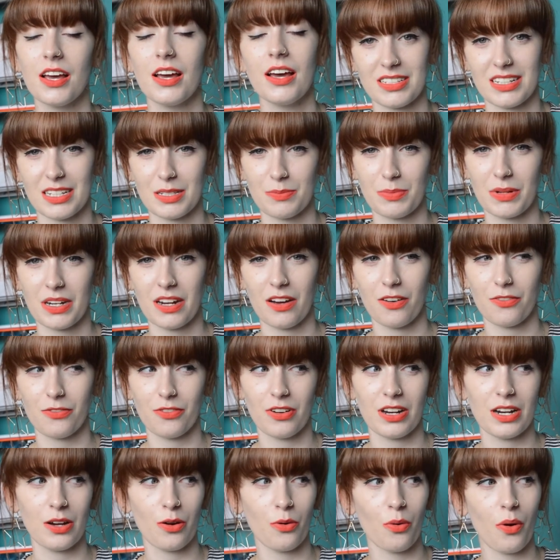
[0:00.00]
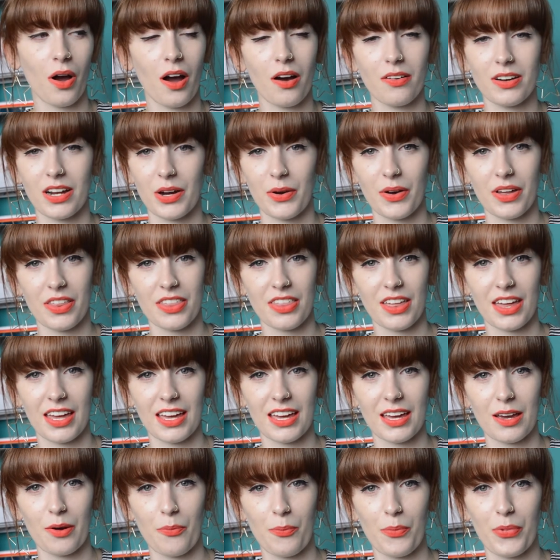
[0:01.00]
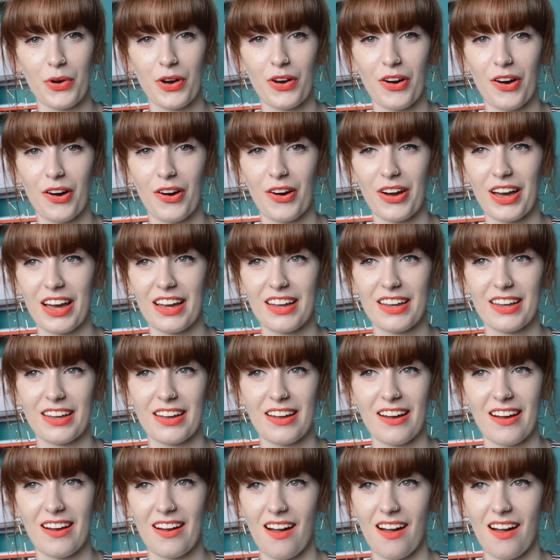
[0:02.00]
That's been out for a little while now, I think, but I